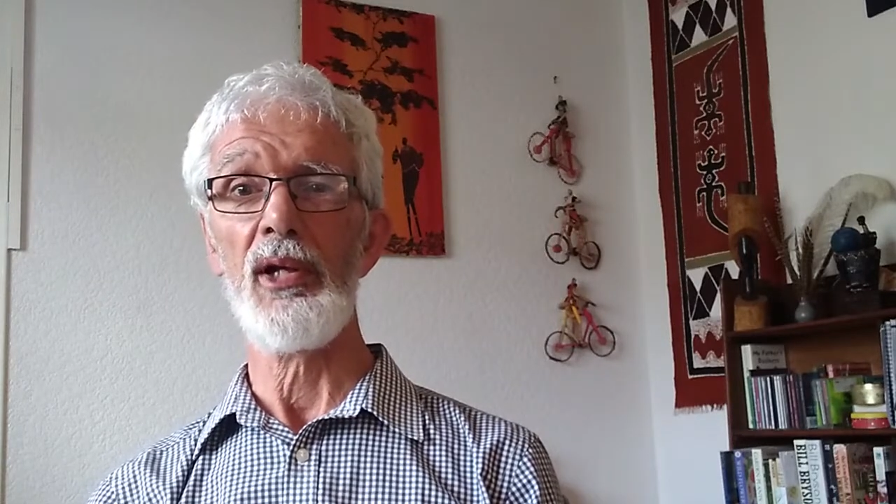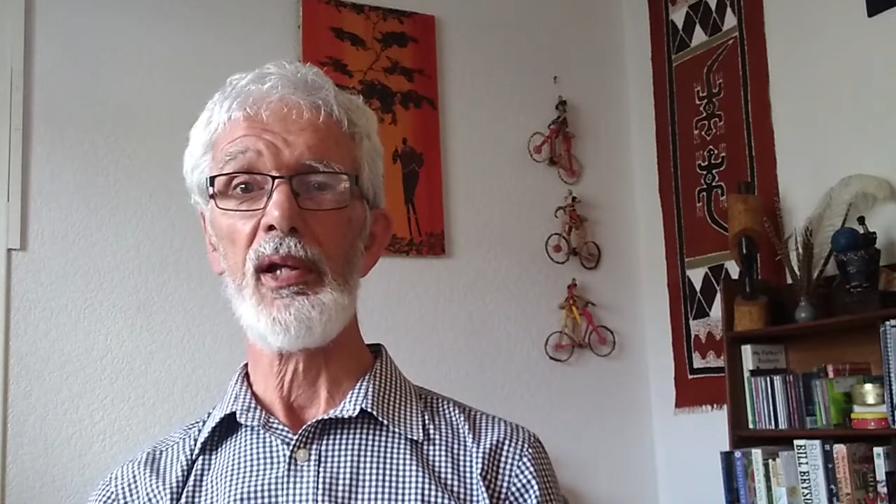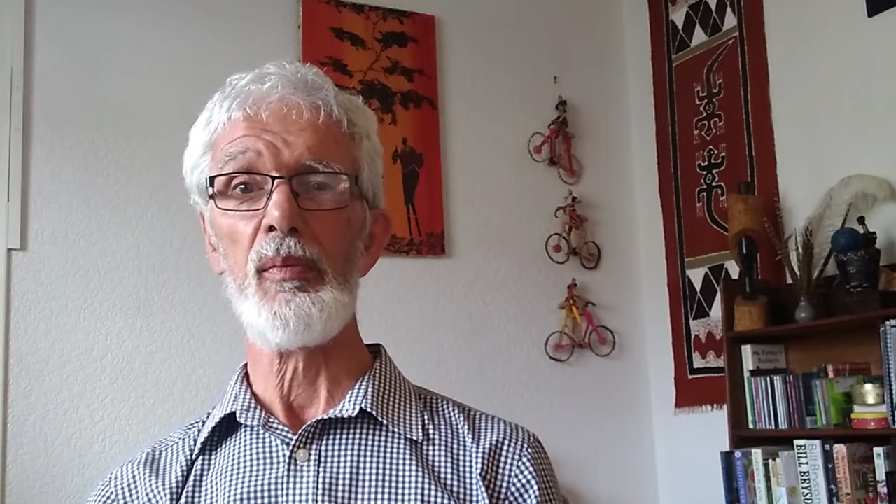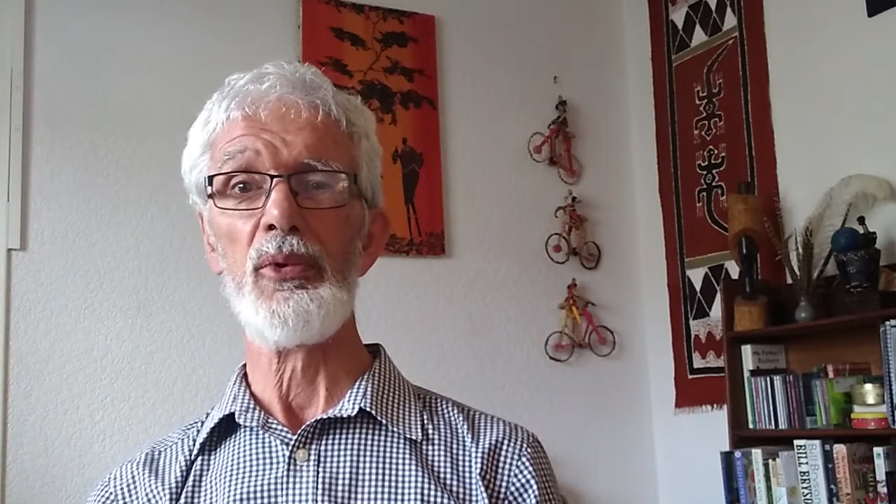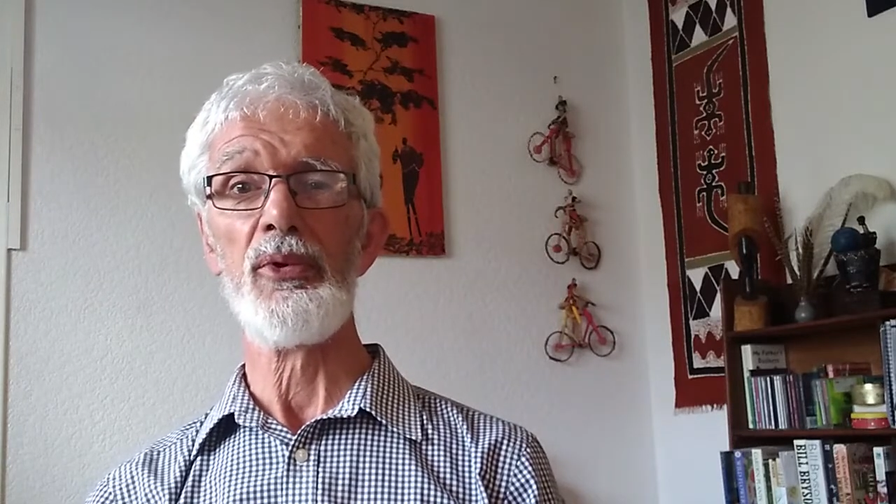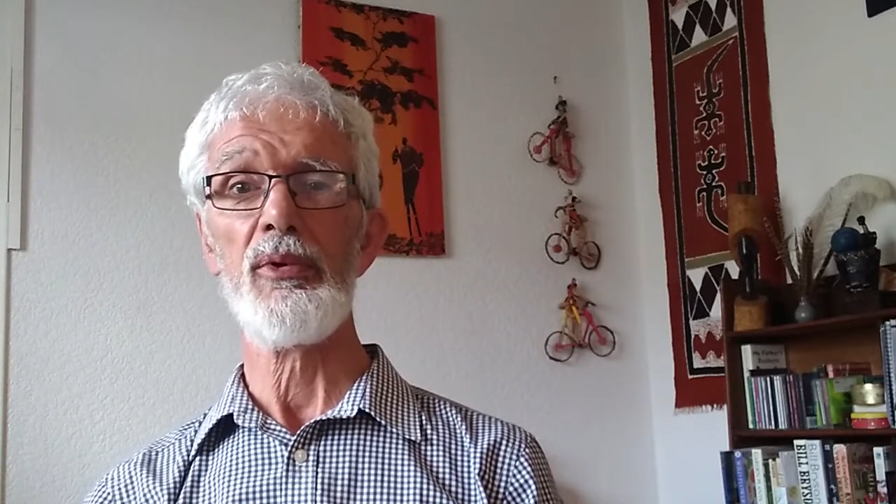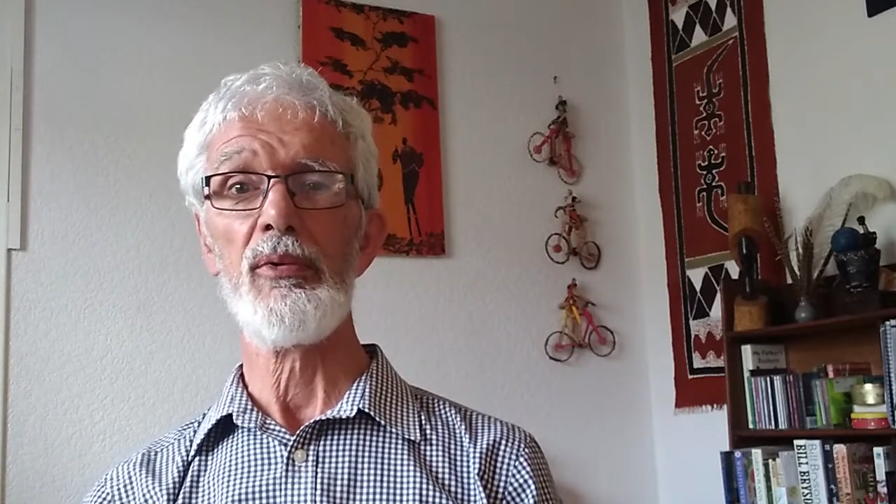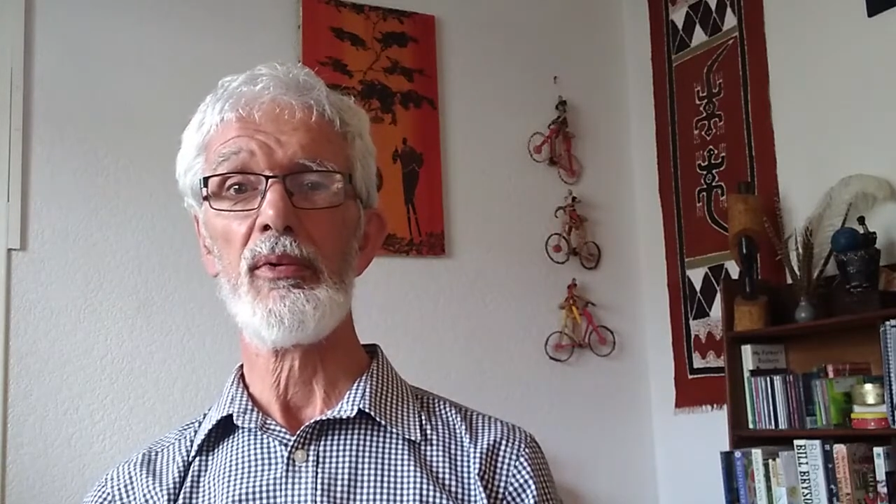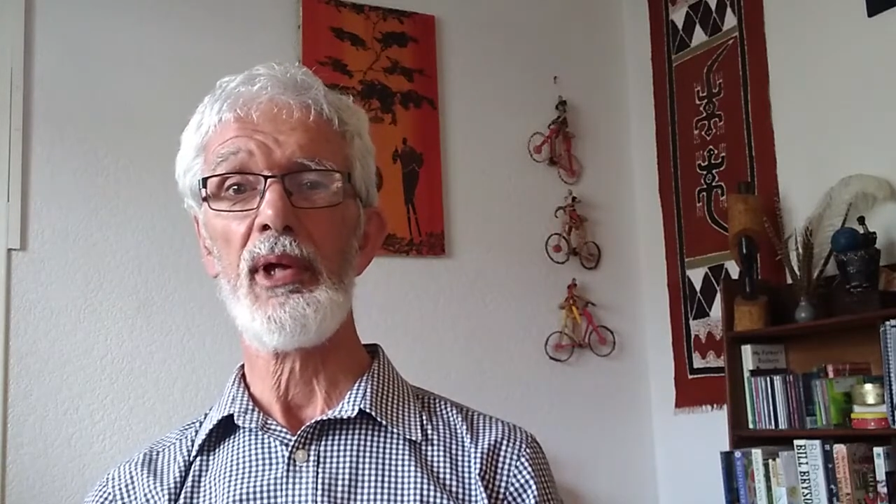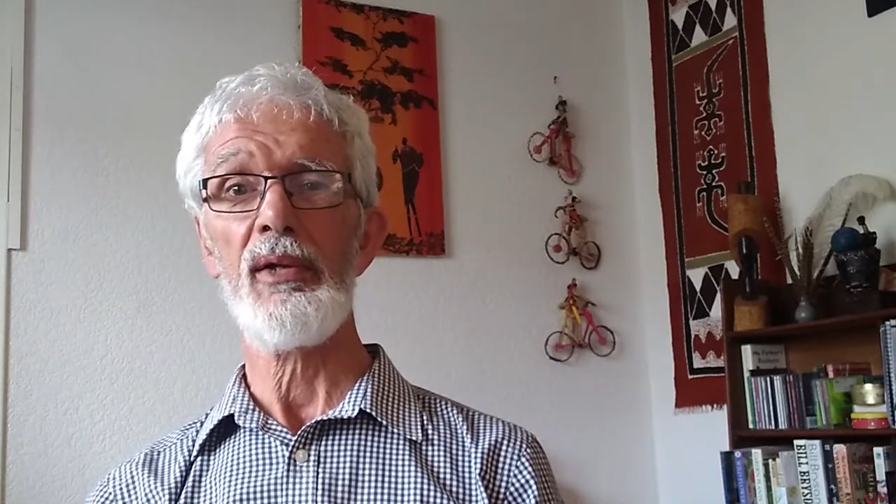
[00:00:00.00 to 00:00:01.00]
unable to
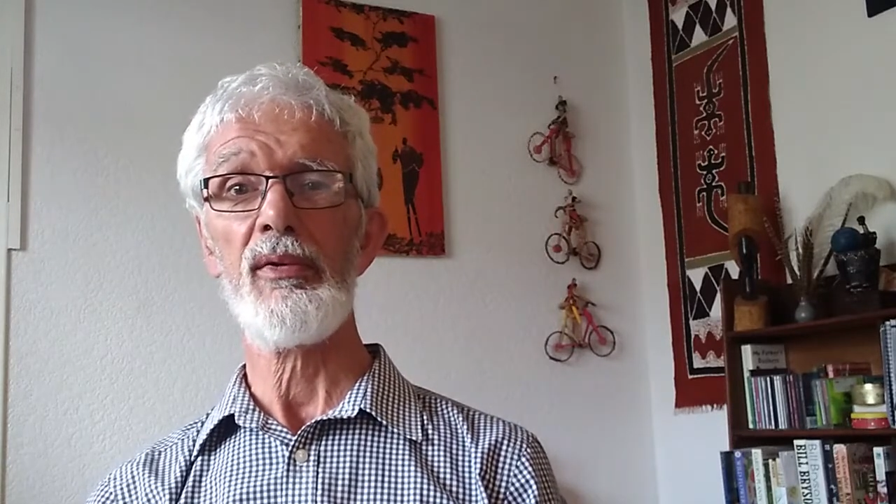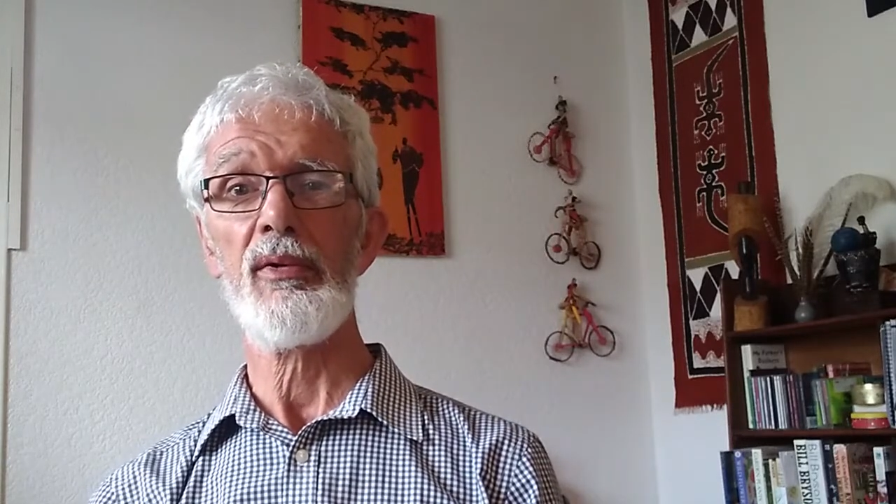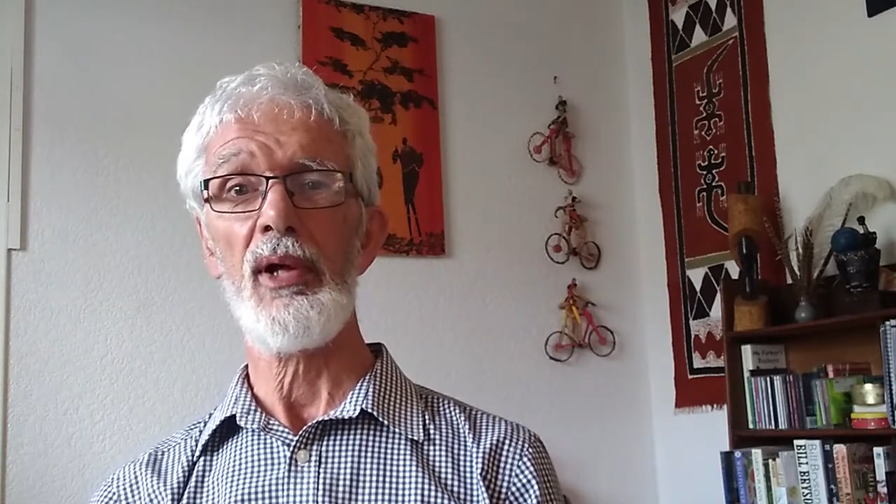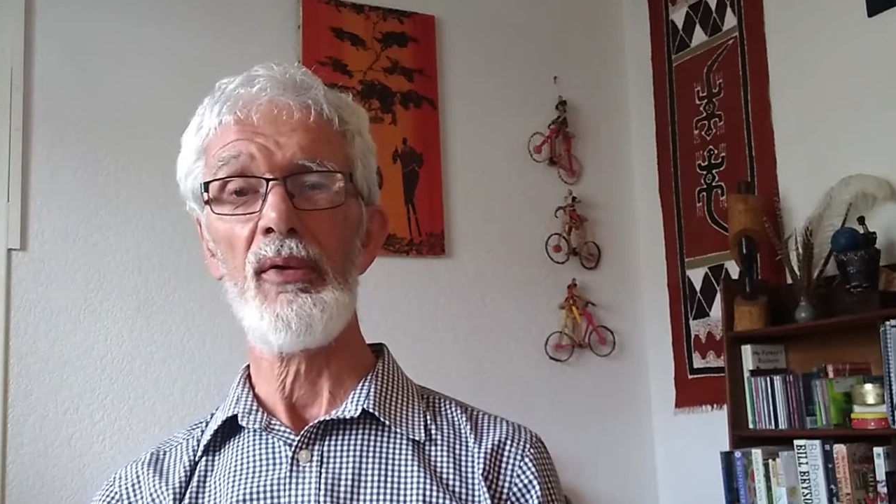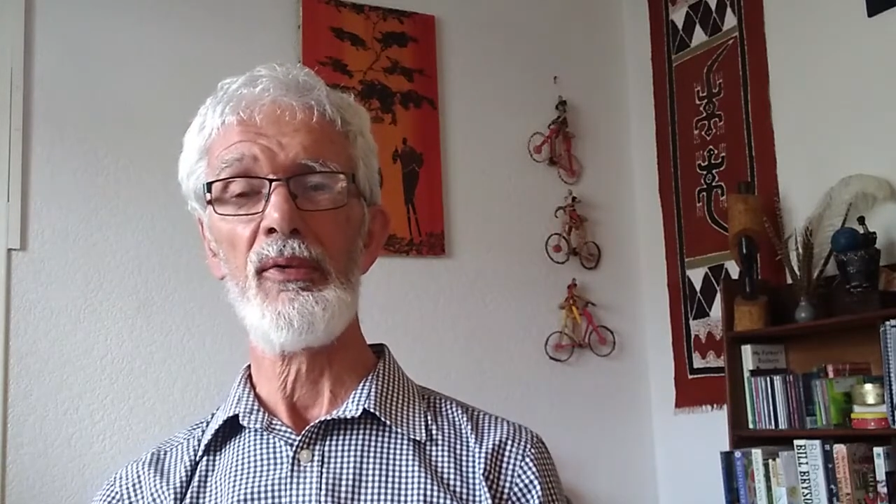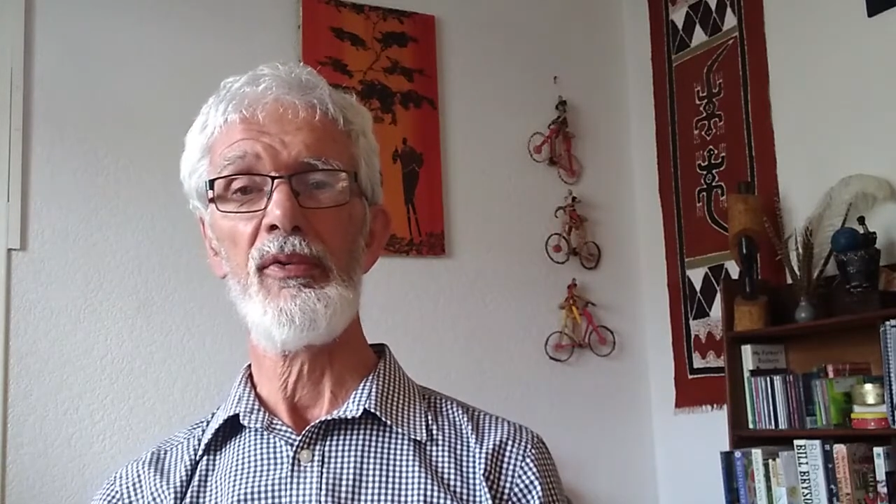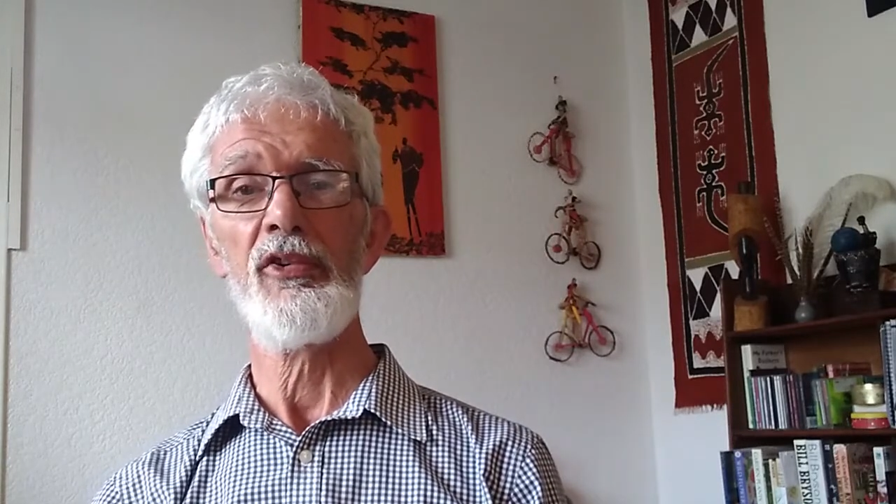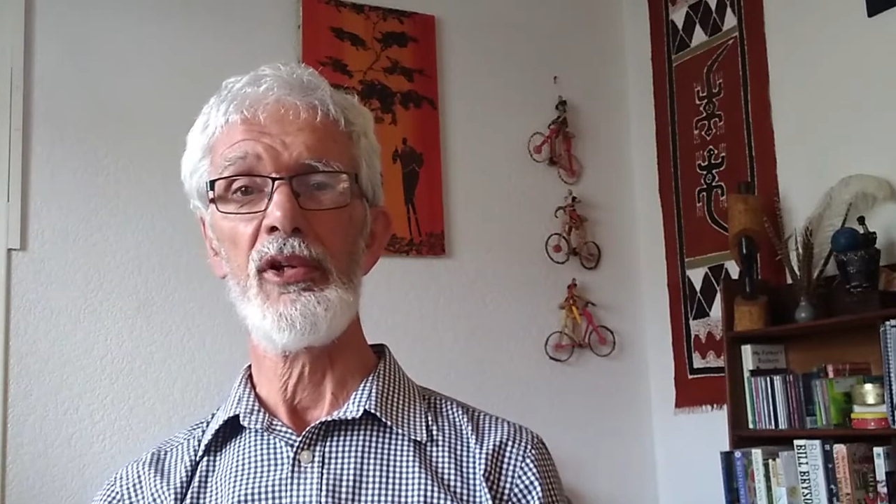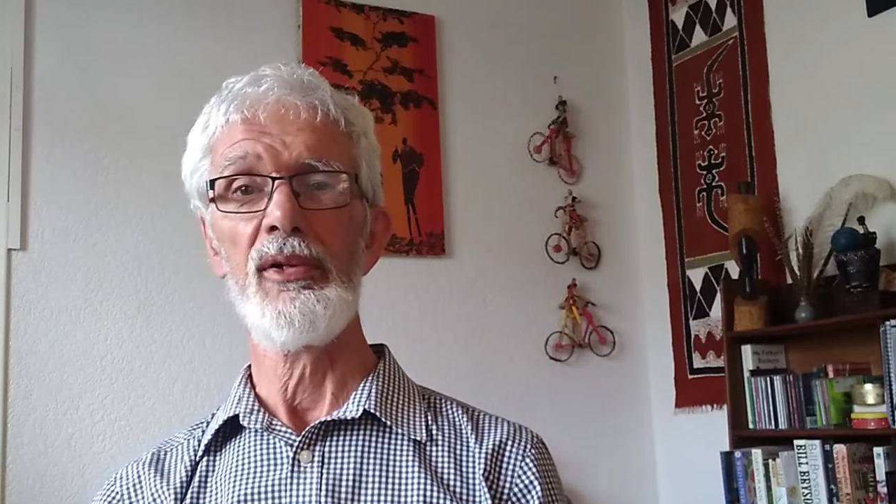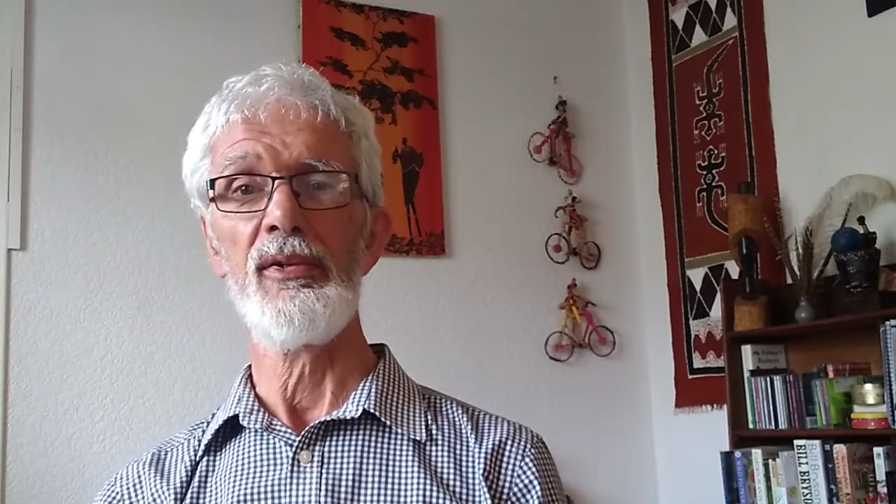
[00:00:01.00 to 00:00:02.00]
get to health
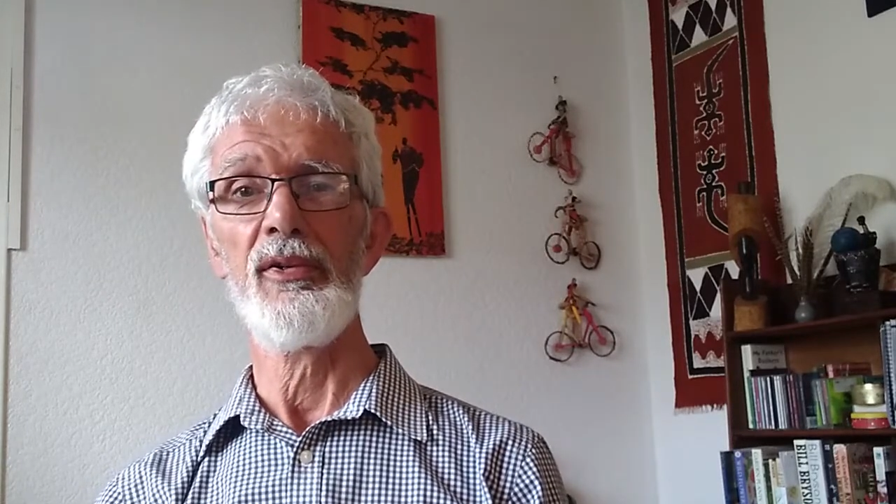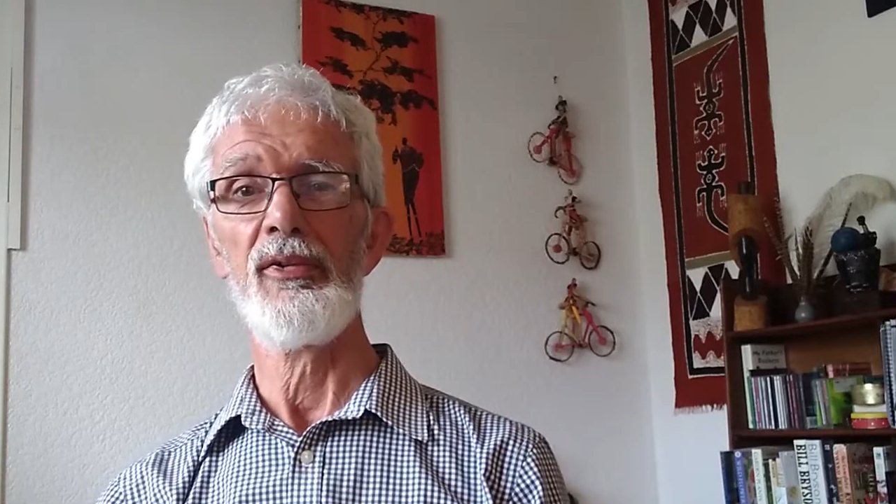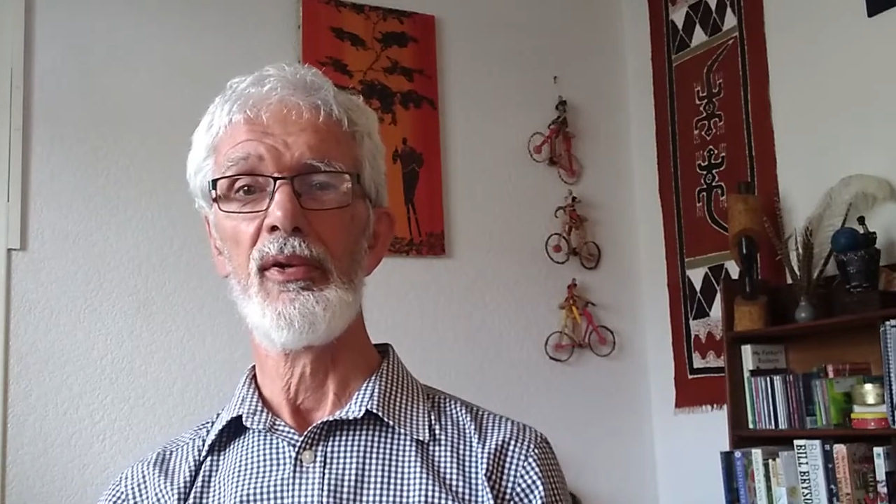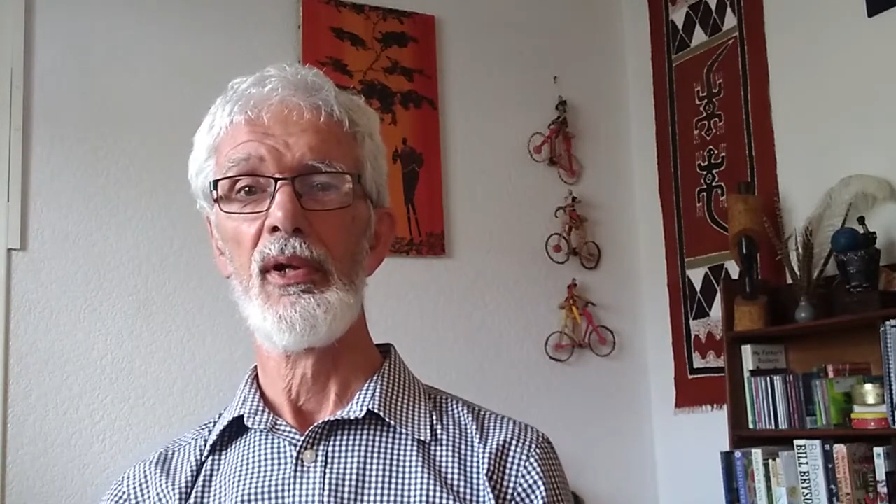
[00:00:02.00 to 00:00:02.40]
facilities.